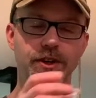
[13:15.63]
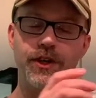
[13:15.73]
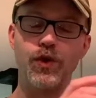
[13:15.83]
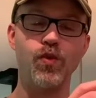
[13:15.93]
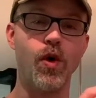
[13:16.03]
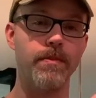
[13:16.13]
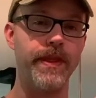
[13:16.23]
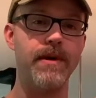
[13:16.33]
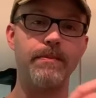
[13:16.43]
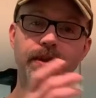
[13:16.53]
you warm
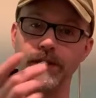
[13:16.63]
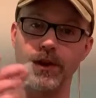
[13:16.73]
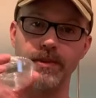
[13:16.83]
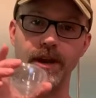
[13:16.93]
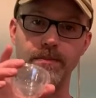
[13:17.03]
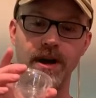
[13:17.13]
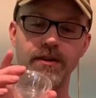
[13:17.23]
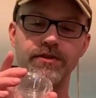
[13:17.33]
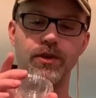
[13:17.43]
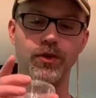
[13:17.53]
them up a little bit
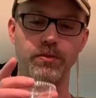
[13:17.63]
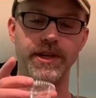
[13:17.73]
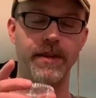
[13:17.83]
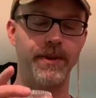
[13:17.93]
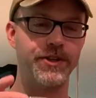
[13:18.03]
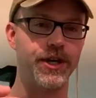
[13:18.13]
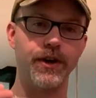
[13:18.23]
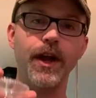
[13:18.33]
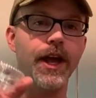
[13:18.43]
above room temperature.